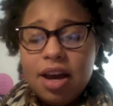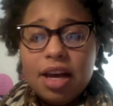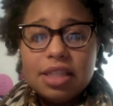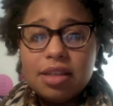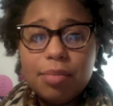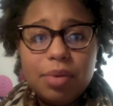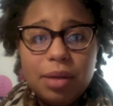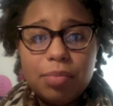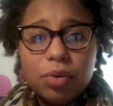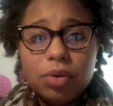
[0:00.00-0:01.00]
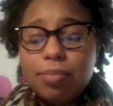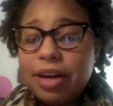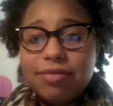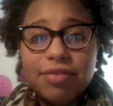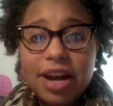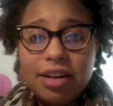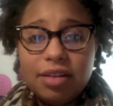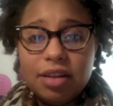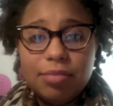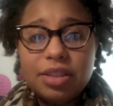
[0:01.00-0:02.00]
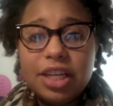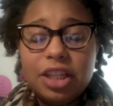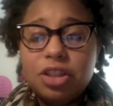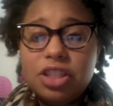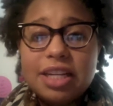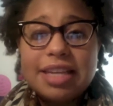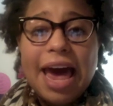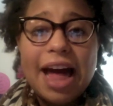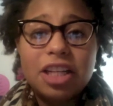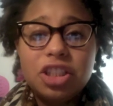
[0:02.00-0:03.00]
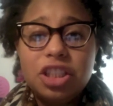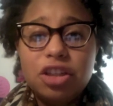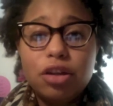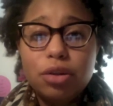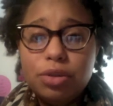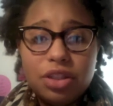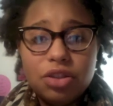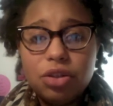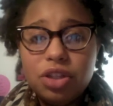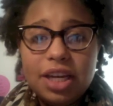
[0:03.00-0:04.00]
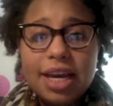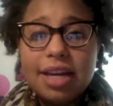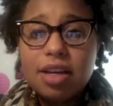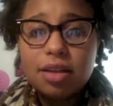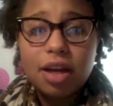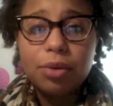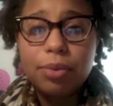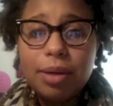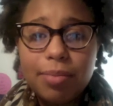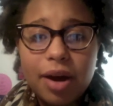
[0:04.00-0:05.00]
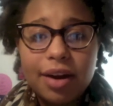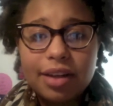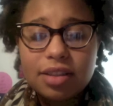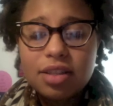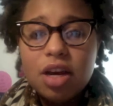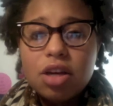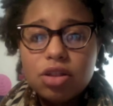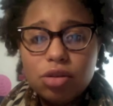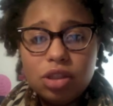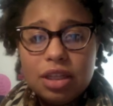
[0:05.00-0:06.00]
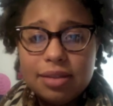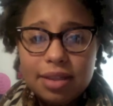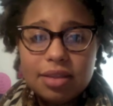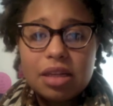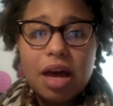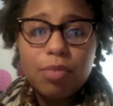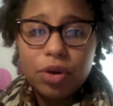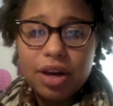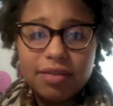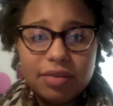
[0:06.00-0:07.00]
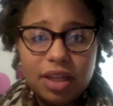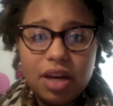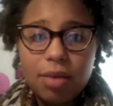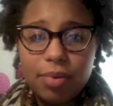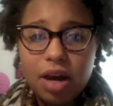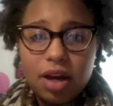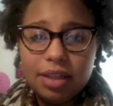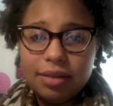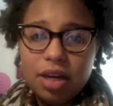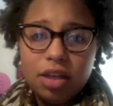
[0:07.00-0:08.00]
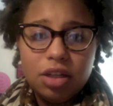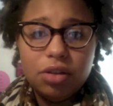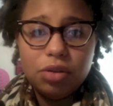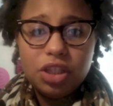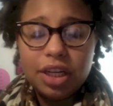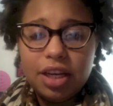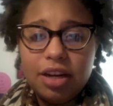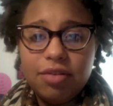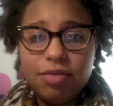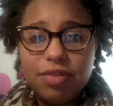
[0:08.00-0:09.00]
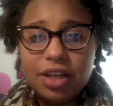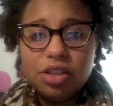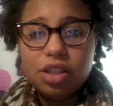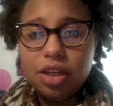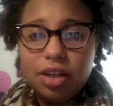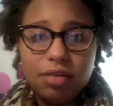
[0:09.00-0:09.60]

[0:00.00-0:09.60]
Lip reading: Some people, my friend in particular, she has an allergy to gluten, so she can't eat a lot of wheat products. So she leans a lot more heavily upon, chicken and fish to,